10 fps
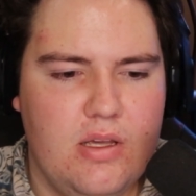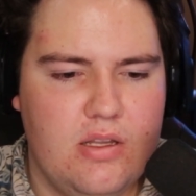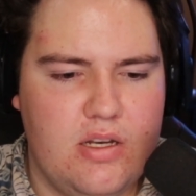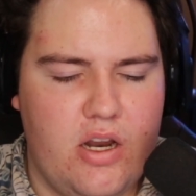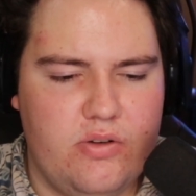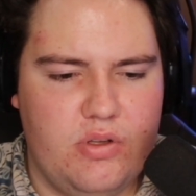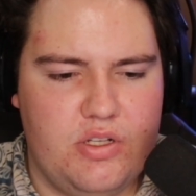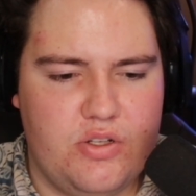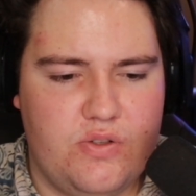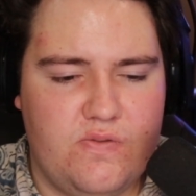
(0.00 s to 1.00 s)
Not only
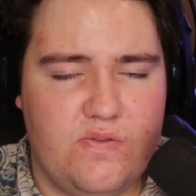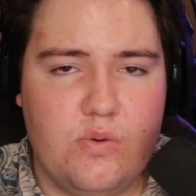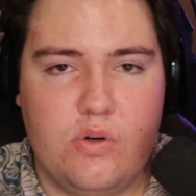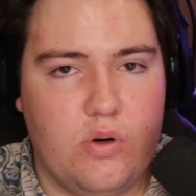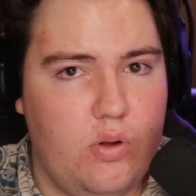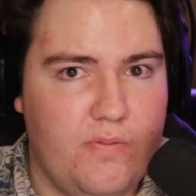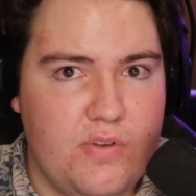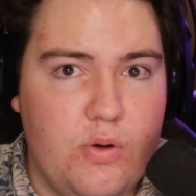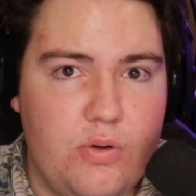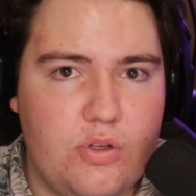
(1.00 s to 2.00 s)
just for all of
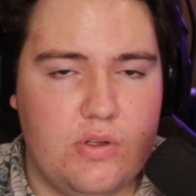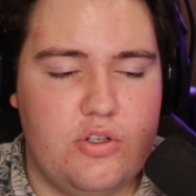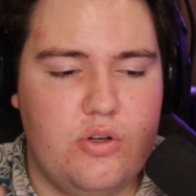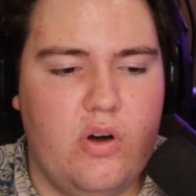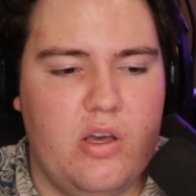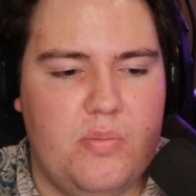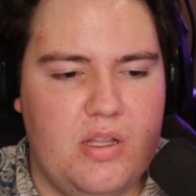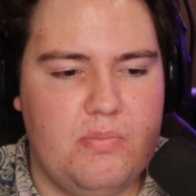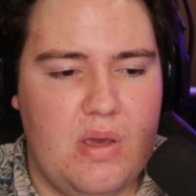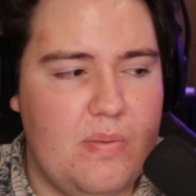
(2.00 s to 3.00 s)
you to enjoy,
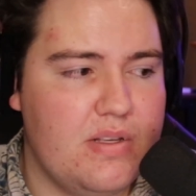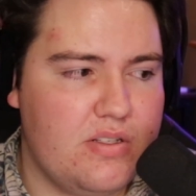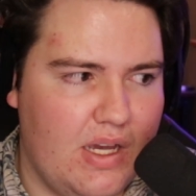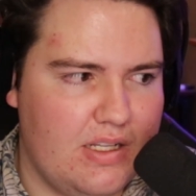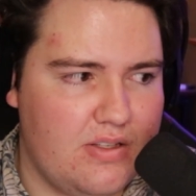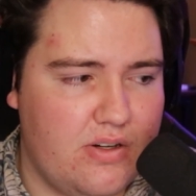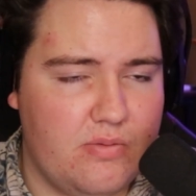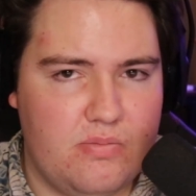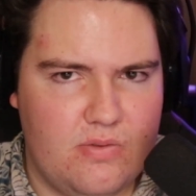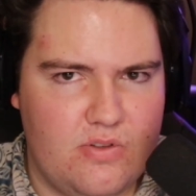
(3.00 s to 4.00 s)
but maybe so I can start
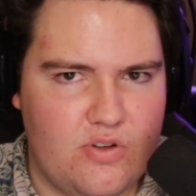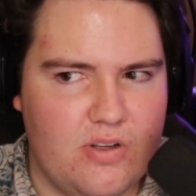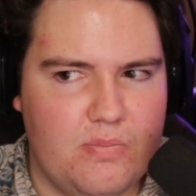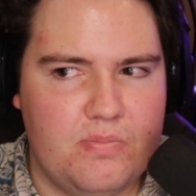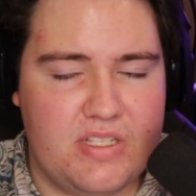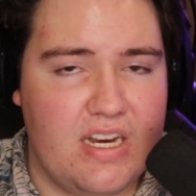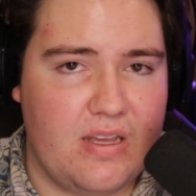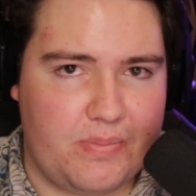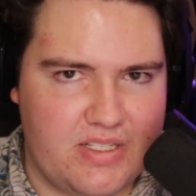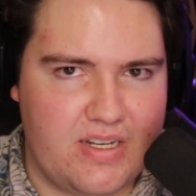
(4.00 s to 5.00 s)
sort of setting
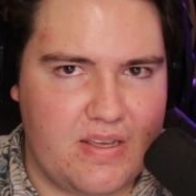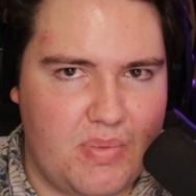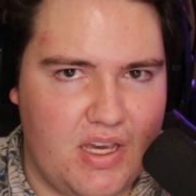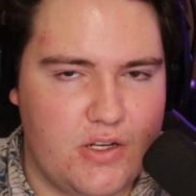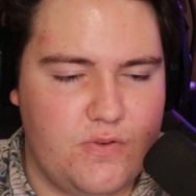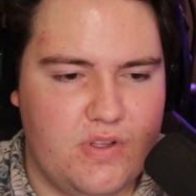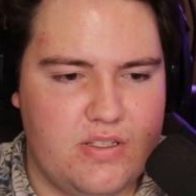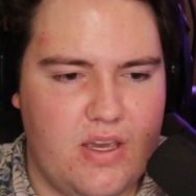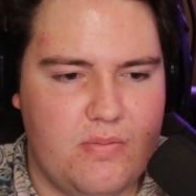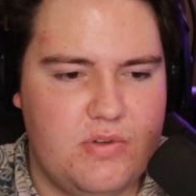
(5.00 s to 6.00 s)
up the Steam page for this
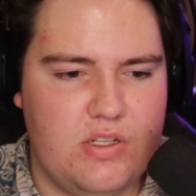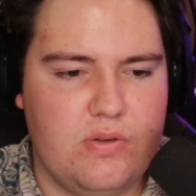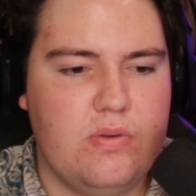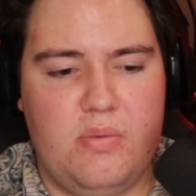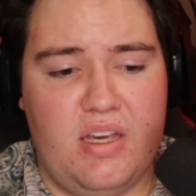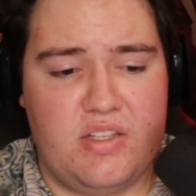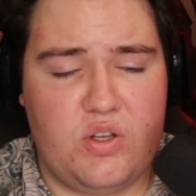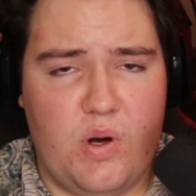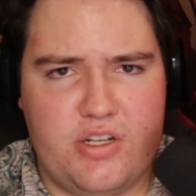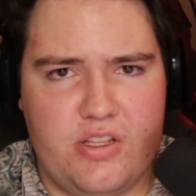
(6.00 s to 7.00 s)
game too. Yeah, I guess
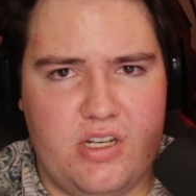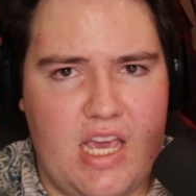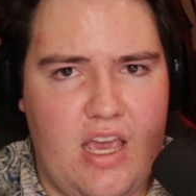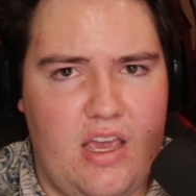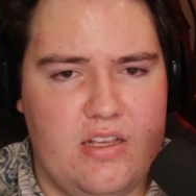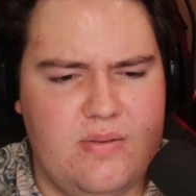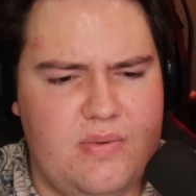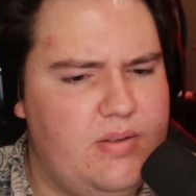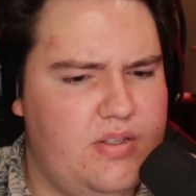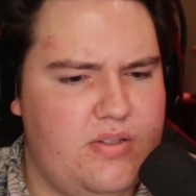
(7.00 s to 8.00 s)
question of the day.
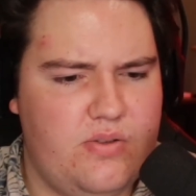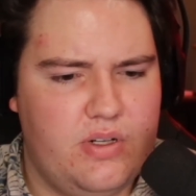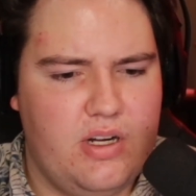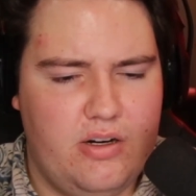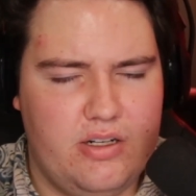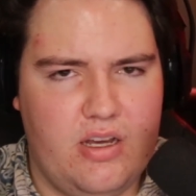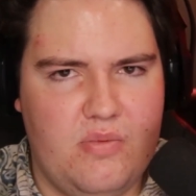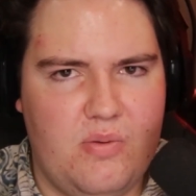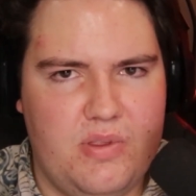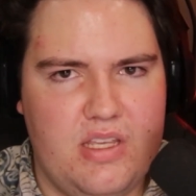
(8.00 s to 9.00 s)
Sometimes it's sort of hard to come
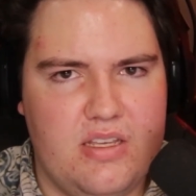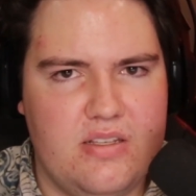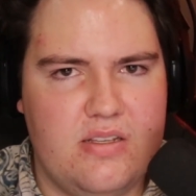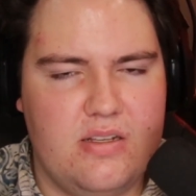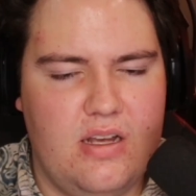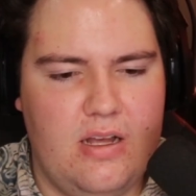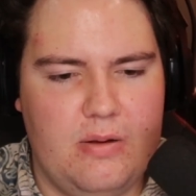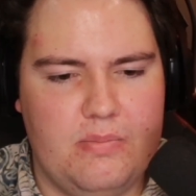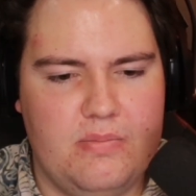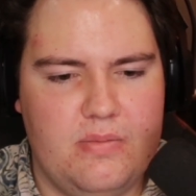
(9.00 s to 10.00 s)
up with these,
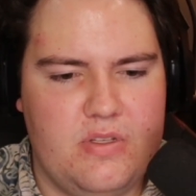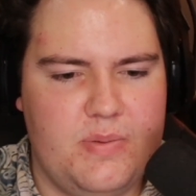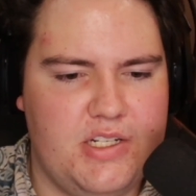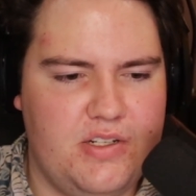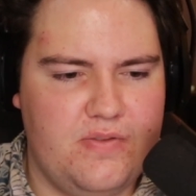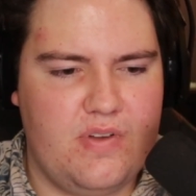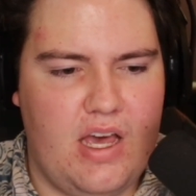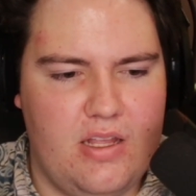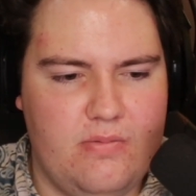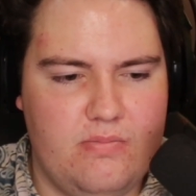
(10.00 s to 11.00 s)
especially if
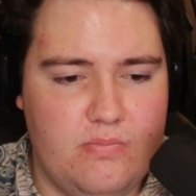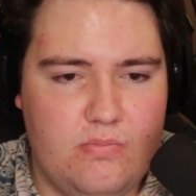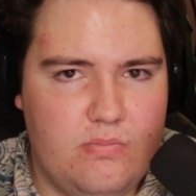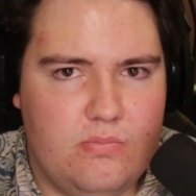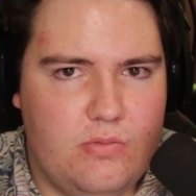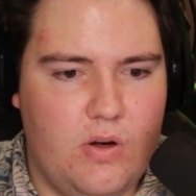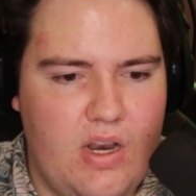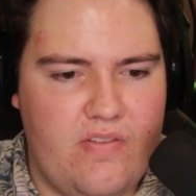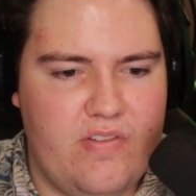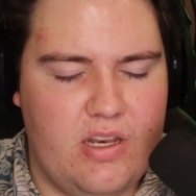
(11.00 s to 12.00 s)
I don't
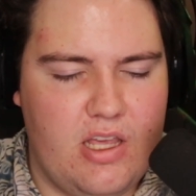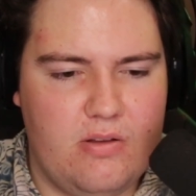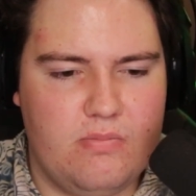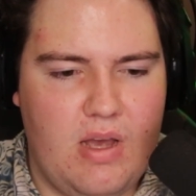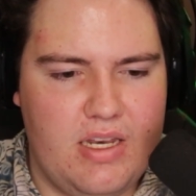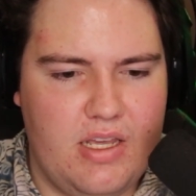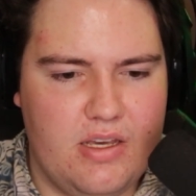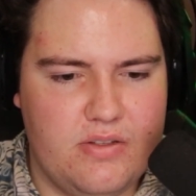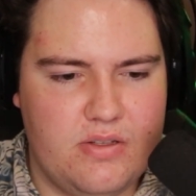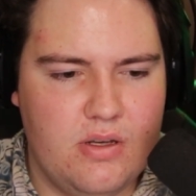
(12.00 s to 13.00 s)
have any ideas.